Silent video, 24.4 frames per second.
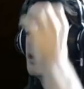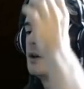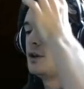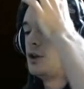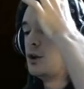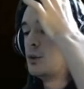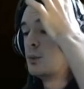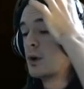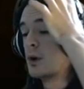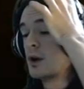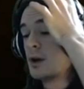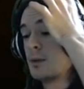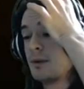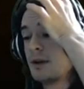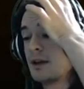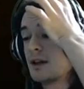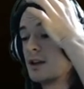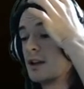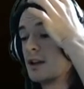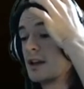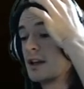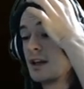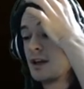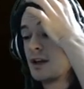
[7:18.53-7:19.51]
You want to be
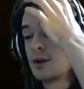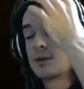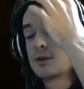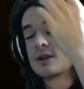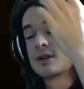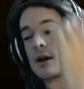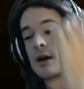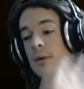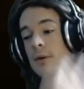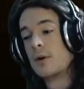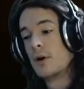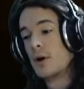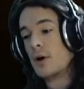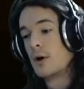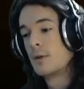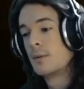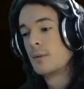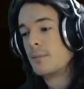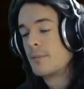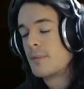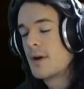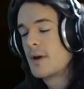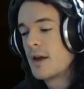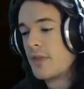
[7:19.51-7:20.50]
clicking your town
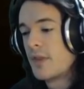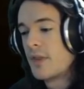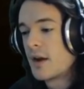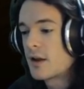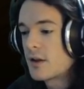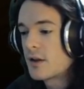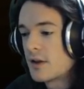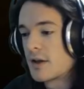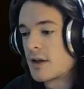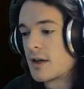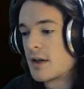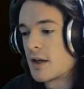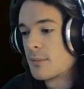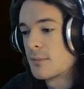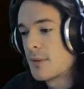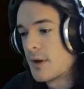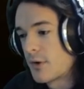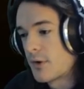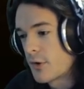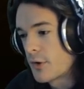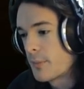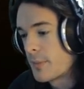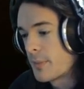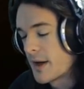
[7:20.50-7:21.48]
hall and then clicking a
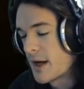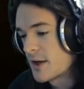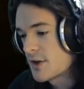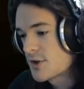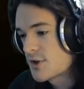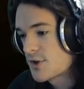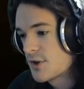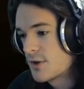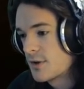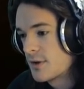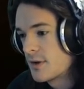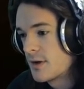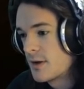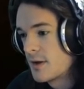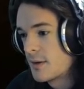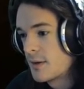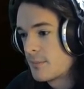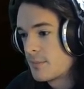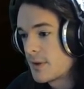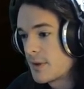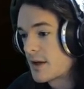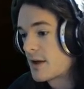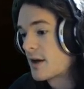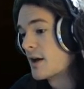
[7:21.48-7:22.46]
mineral patch,
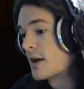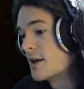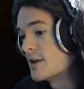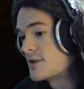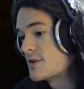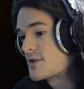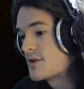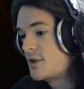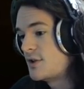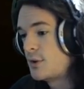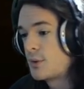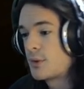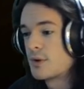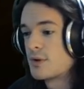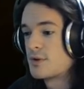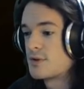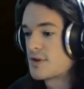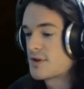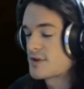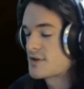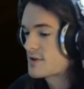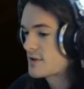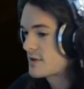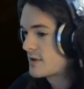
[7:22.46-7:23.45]
because you can
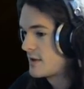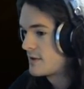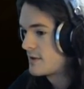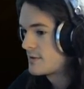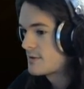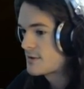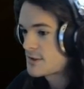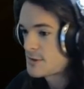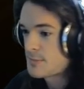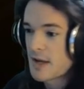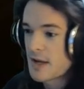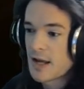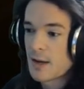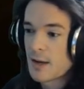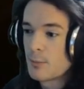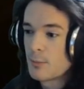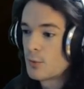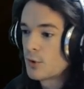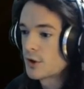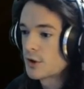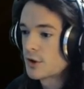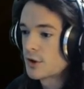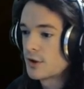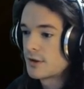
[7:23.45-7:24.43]
just spam
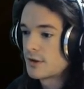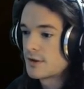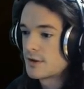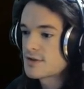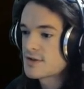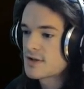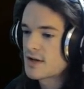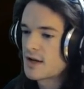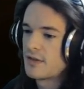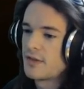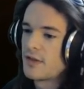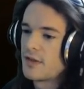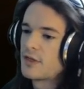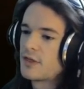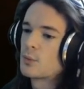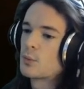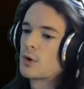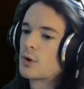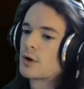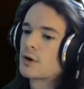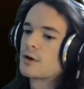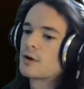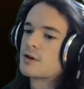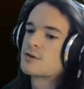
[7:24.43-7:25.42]
workers and then the
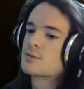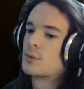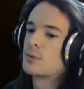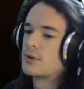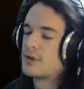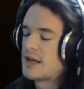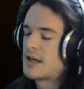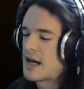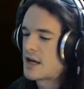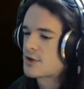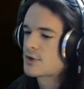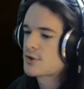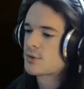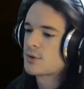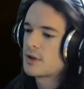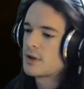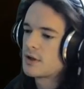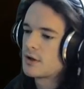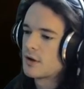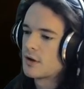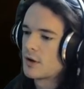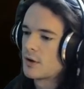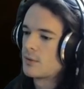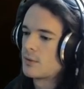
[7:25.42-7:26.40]
workers will
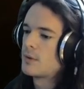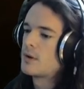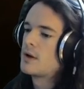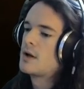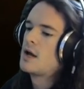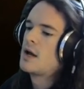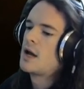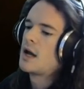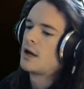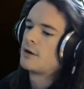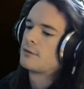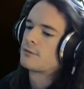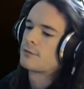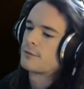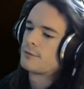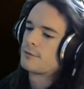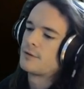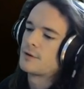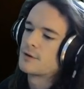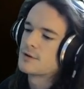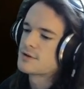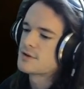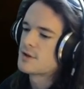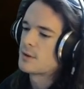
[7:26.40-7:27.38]
naturally go and
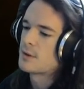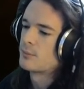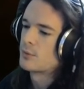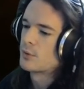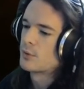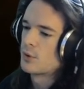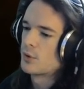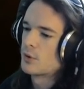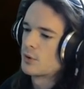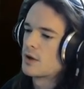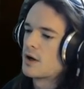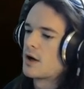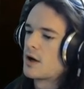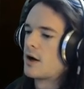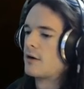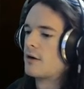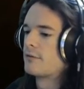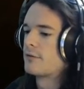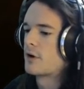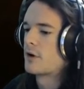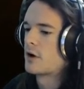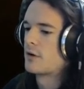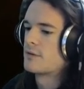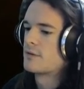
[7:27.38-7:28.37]
fulfill some role
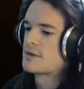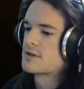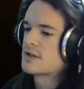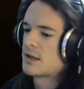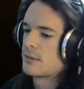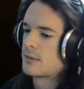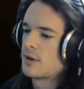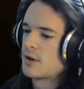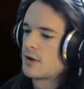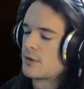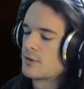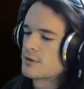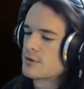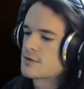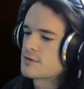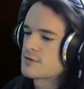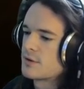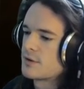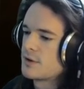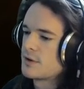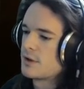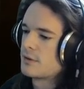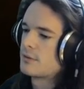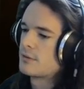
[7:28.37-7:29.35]
of harvesting minerals
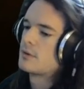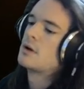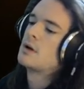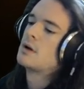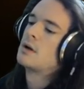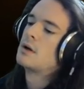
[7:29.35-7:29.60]
for you